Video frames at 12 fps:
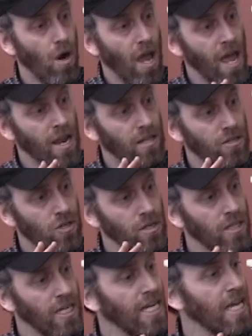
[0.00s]
and
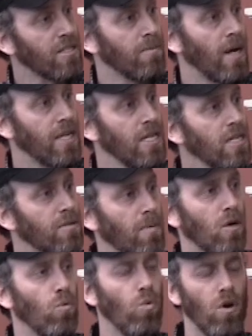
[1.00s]
certainly to get some ideas
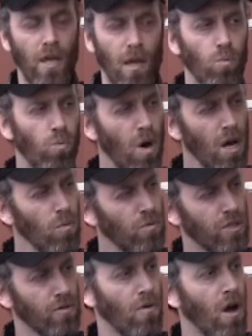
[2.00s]
about, okay, what
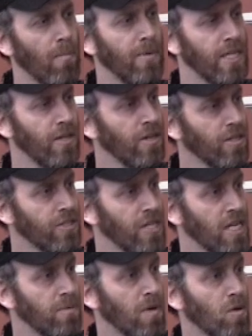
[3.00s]
was the raw material
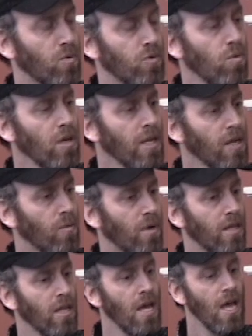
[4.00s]
Shakespeare was working with?